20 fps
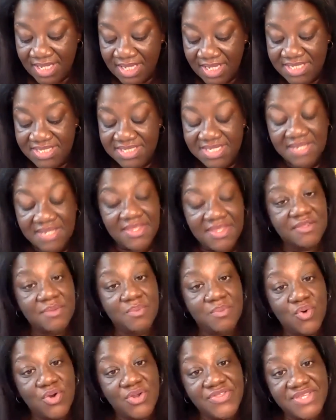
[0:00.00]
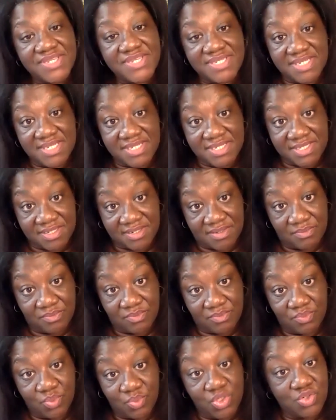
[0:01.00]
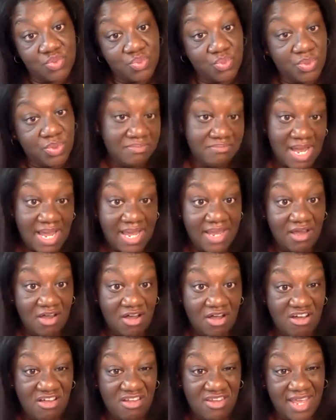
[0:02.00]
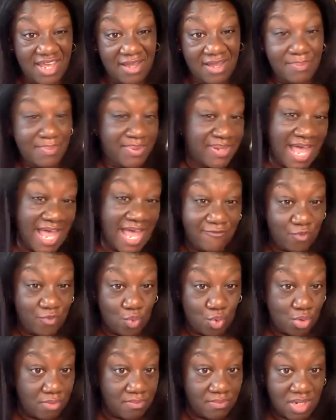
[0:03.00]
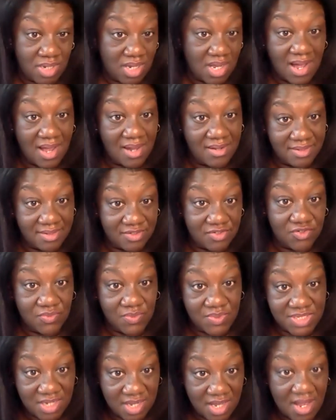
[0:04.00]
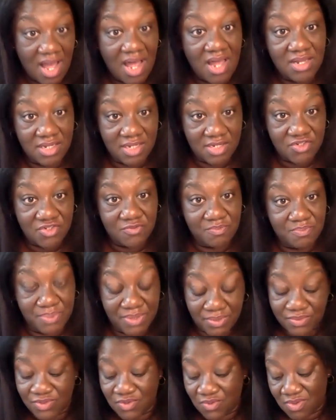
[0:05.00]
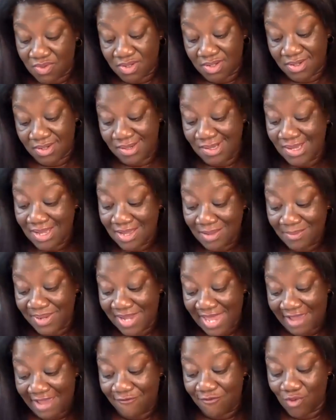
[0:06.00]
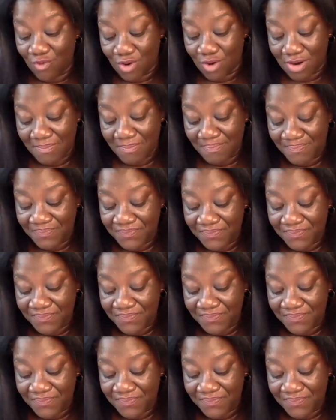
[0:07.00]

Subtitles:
He said that the more the system, which we might call like a platform college, it was a college built on a platform.